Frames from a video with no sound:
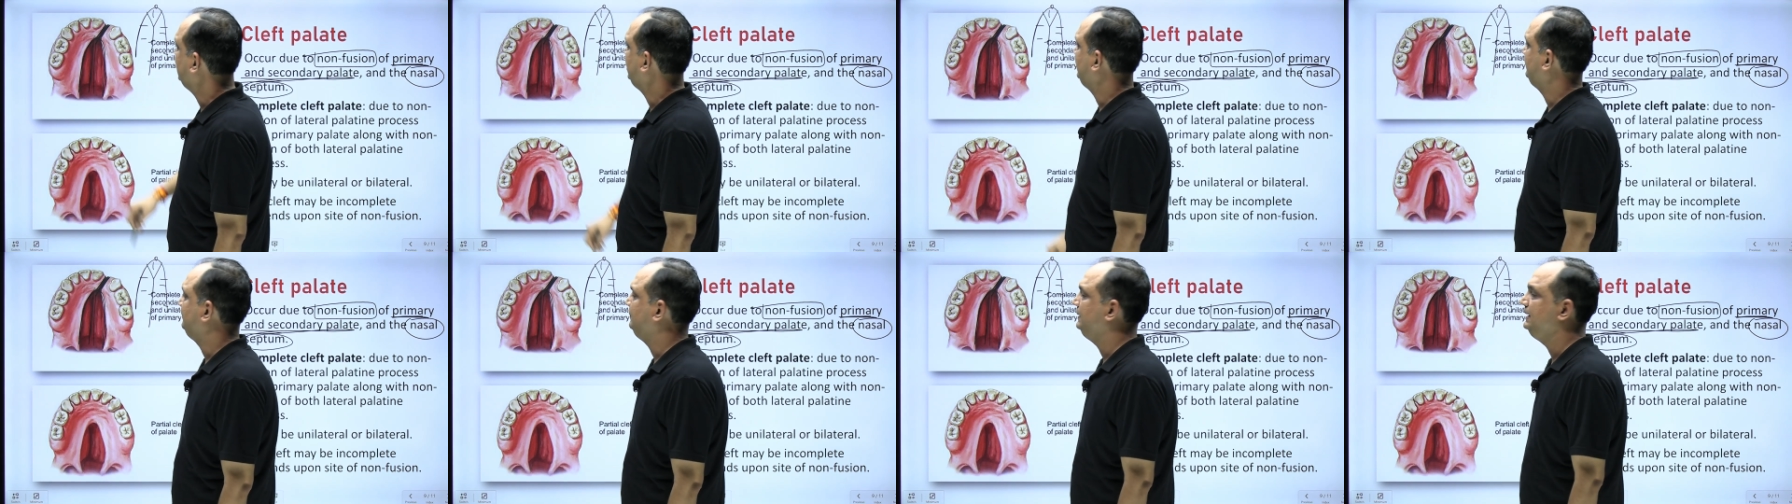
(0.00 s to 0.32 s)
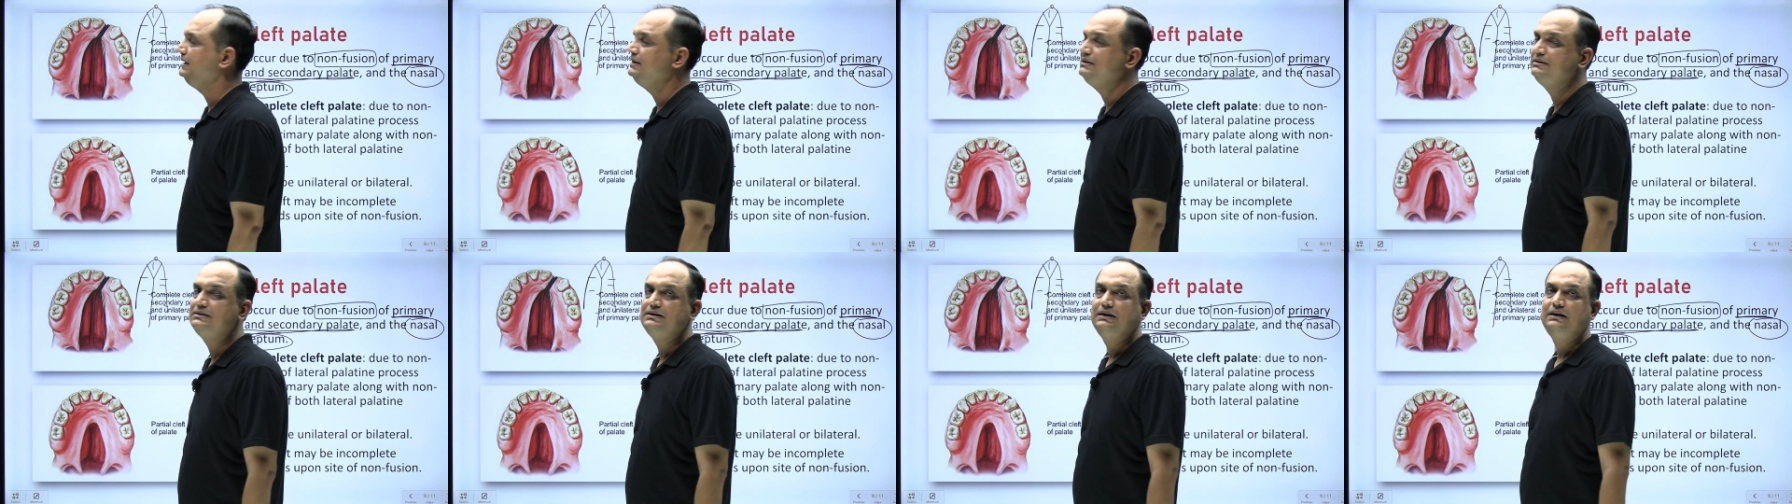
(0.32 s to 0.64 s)
That
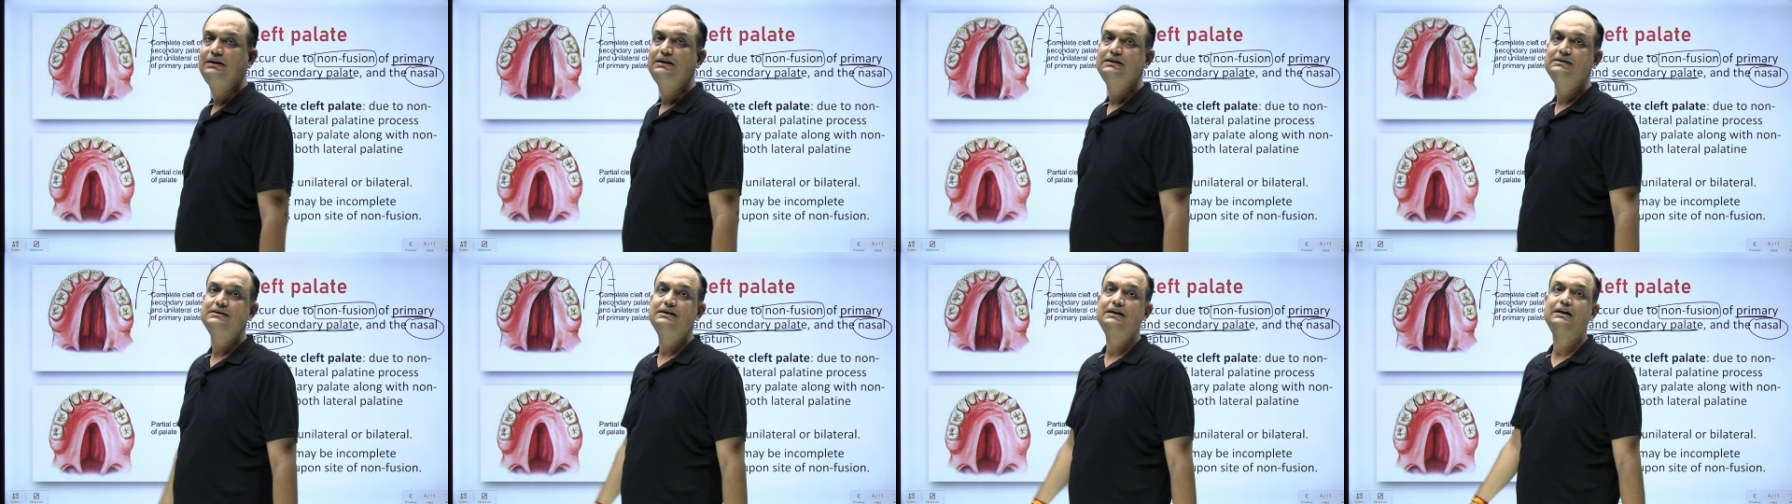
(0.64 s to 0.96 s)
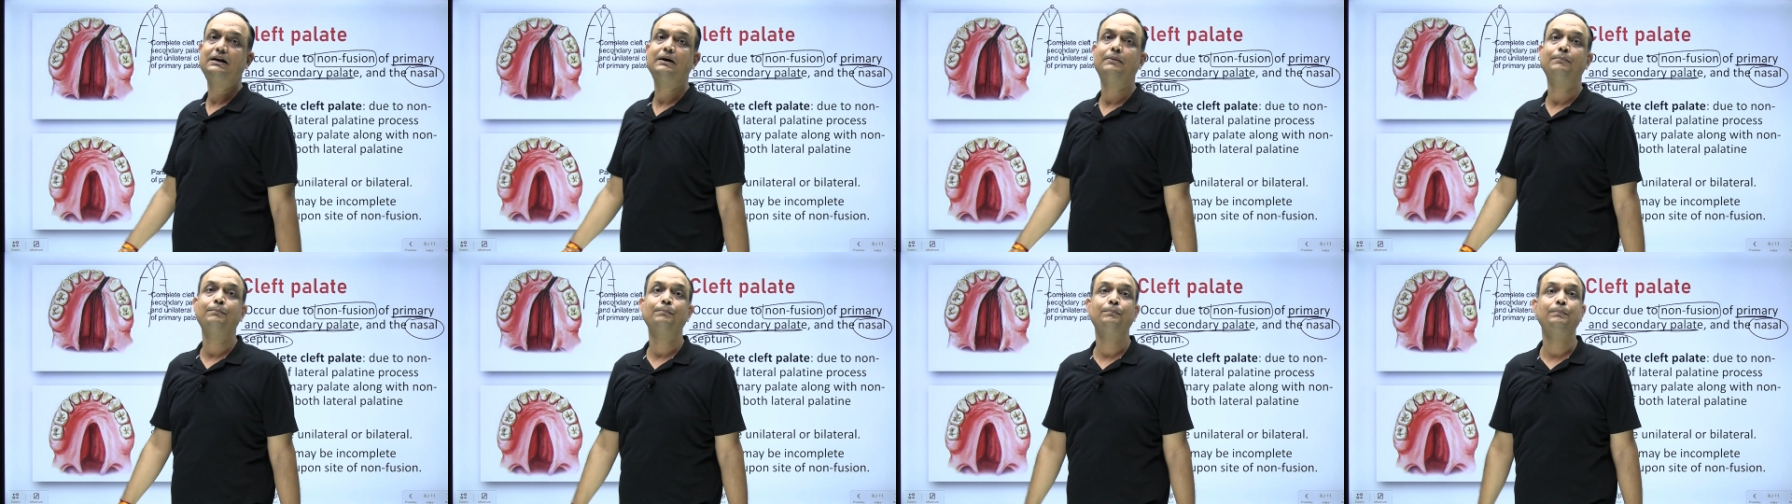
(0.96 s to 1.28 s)
means it is a
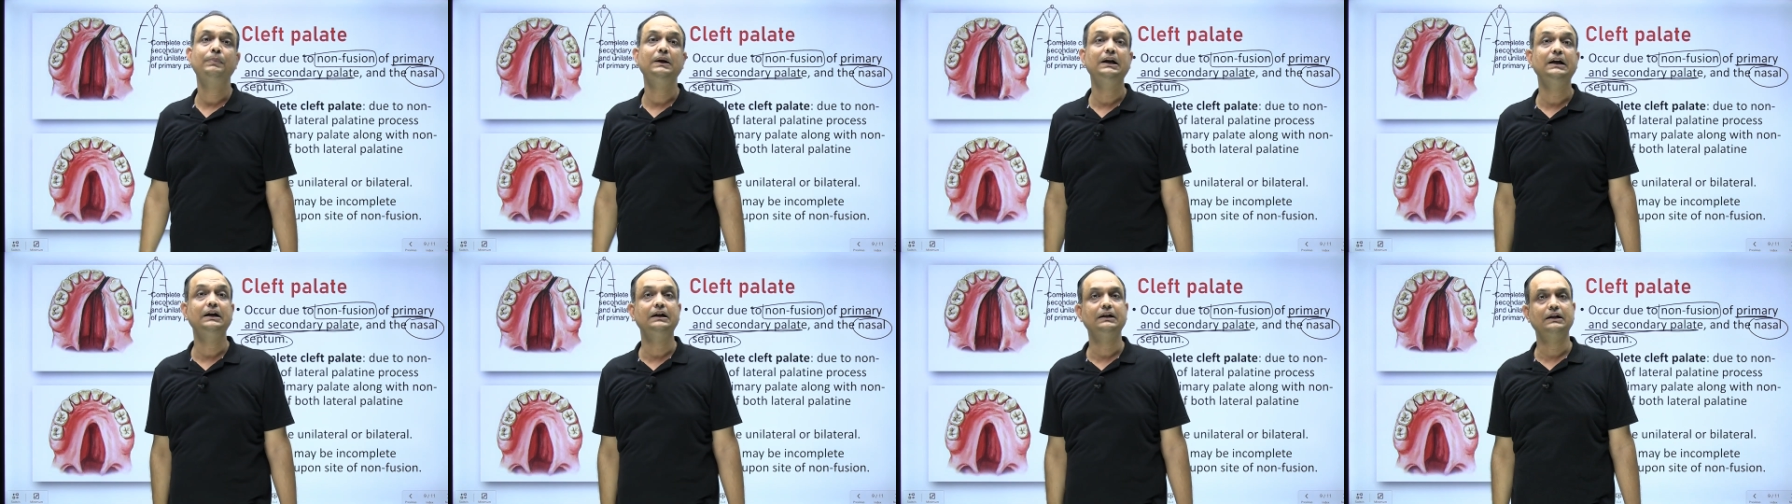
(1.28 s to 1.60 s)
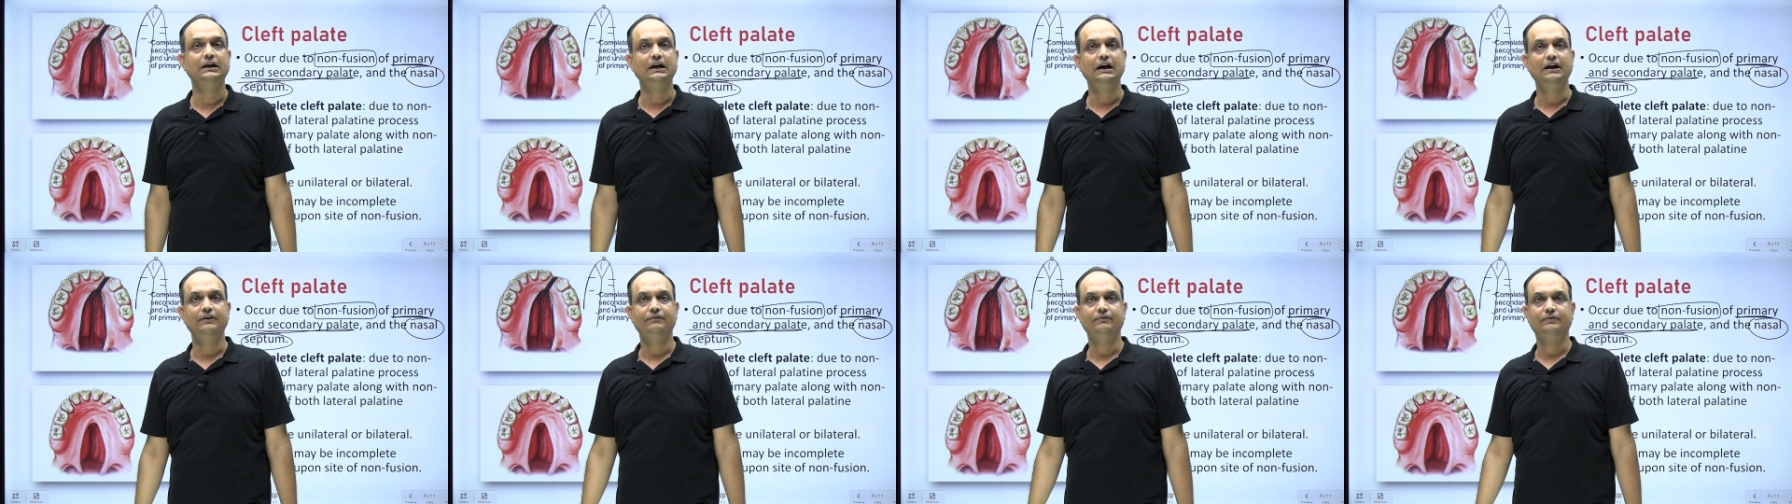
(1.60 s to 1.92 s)
complete
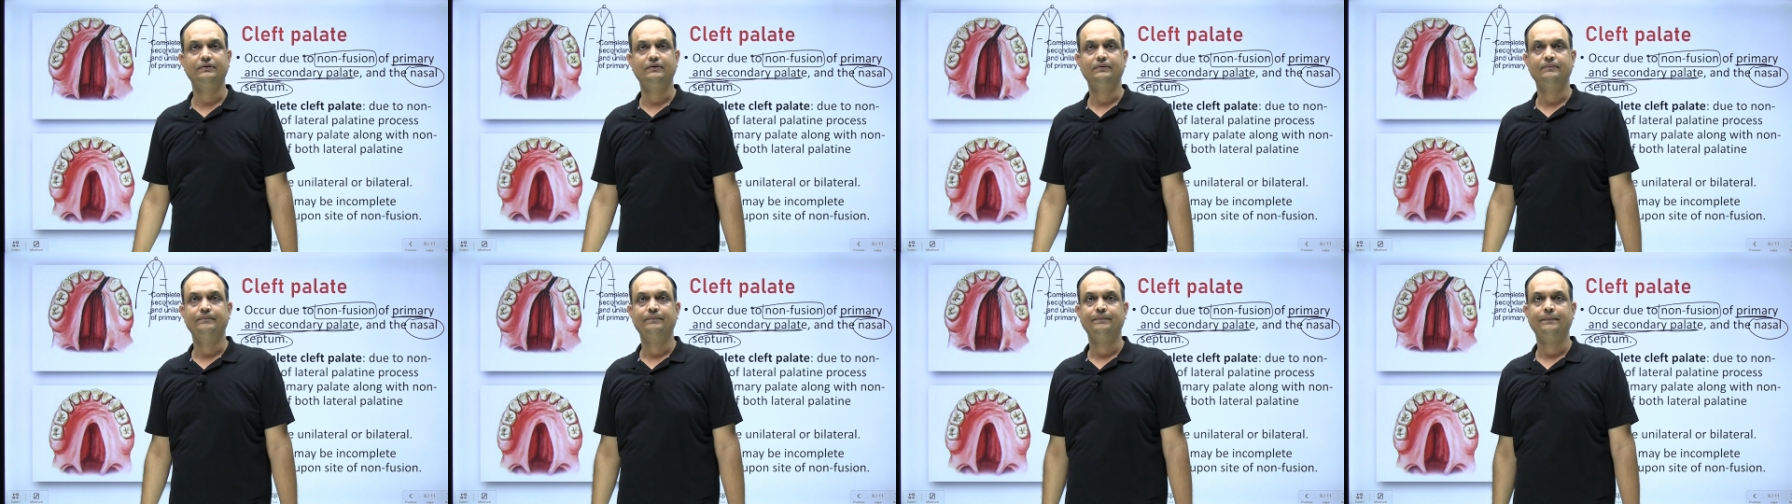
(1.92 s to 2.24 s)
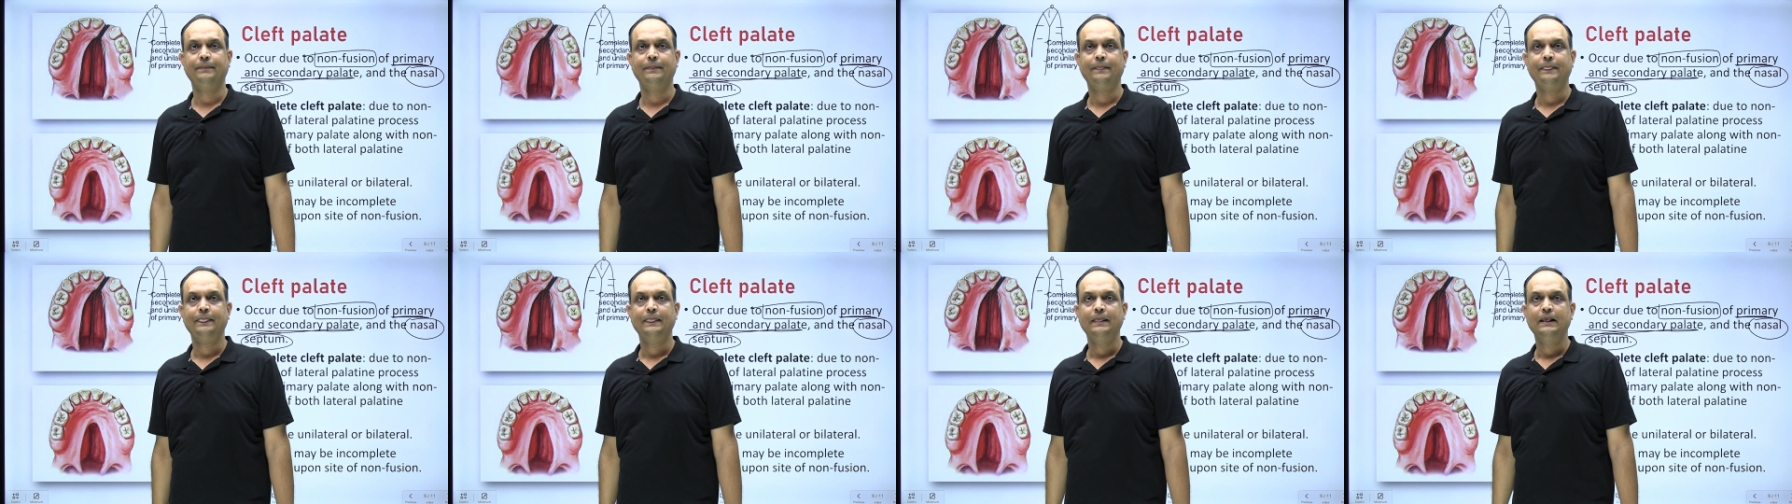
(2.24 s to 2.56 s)
cleft.
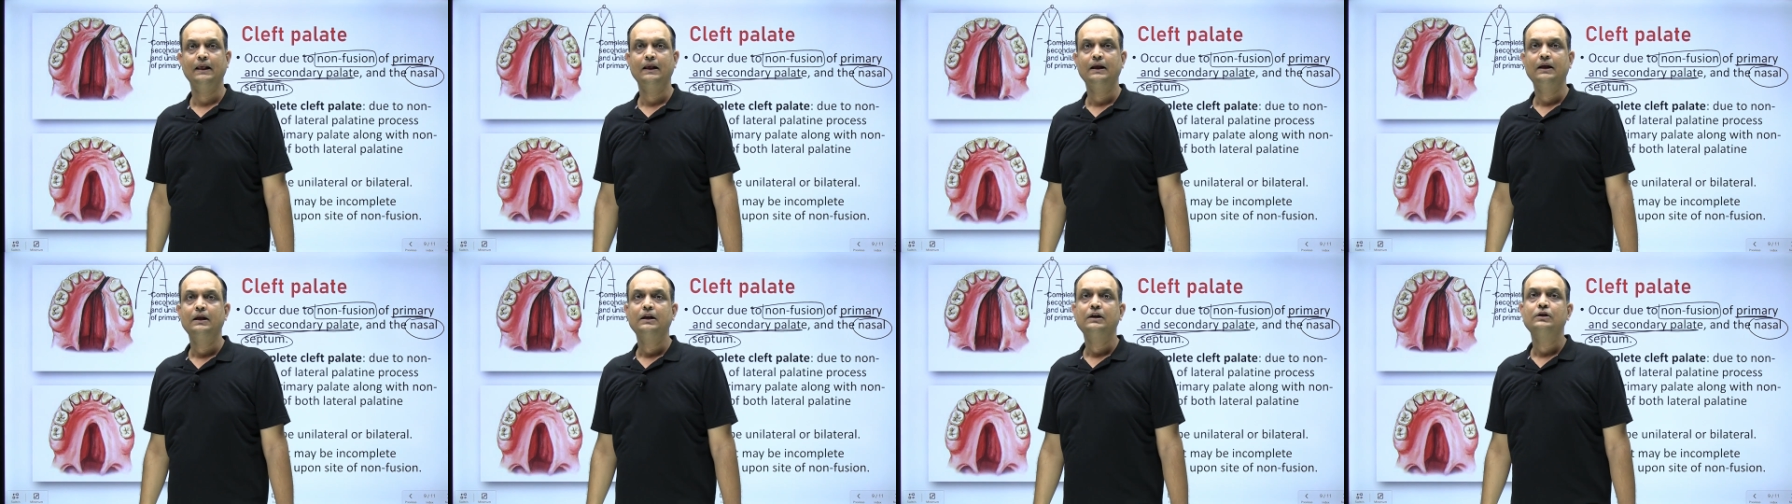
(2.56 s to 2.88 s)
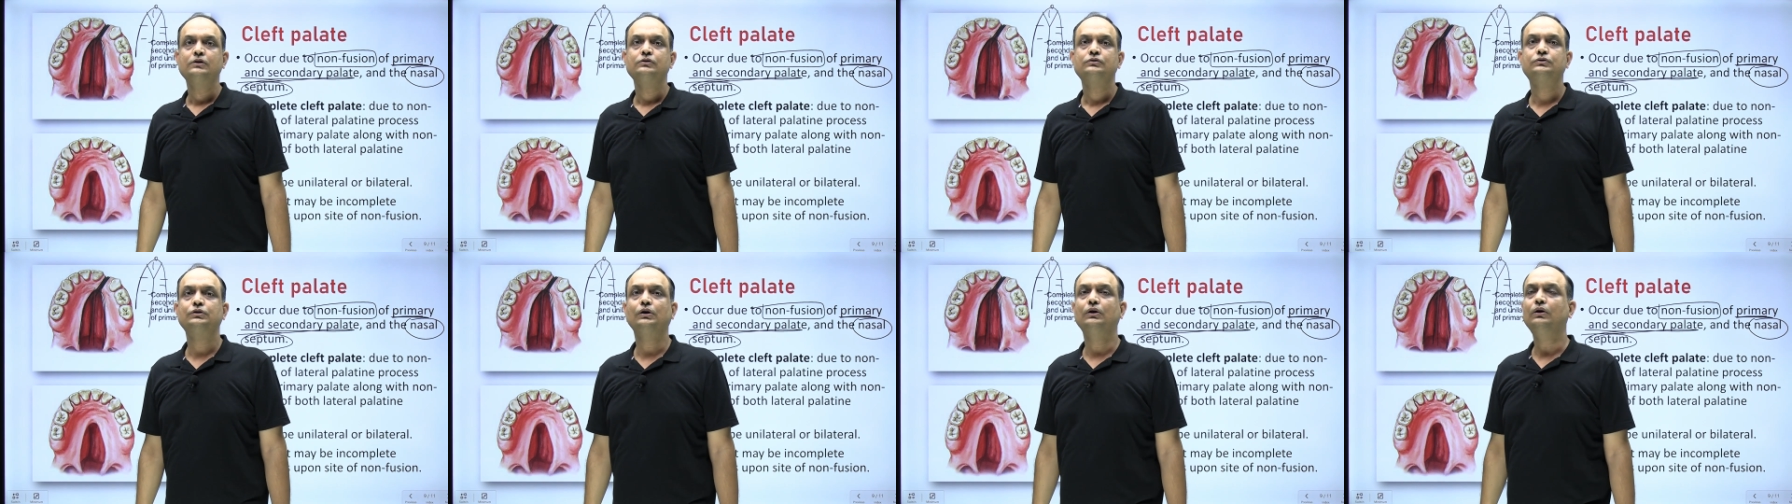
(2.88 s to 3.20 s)

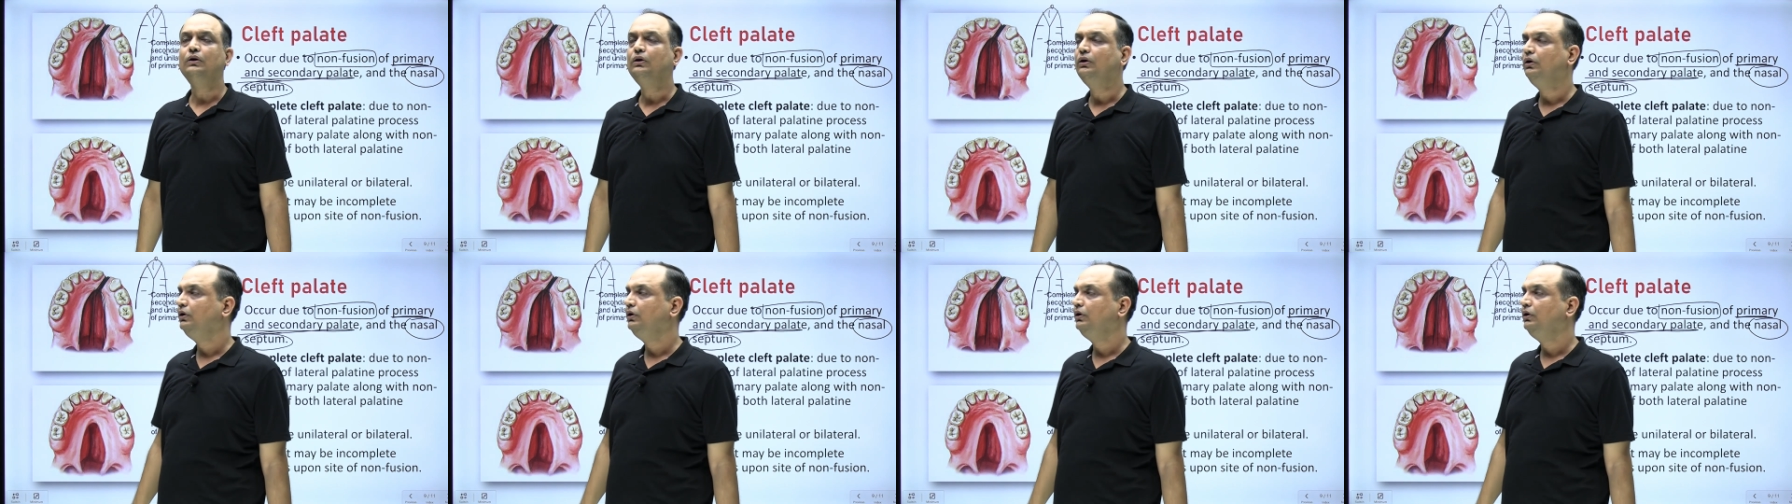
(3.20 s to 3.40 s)
So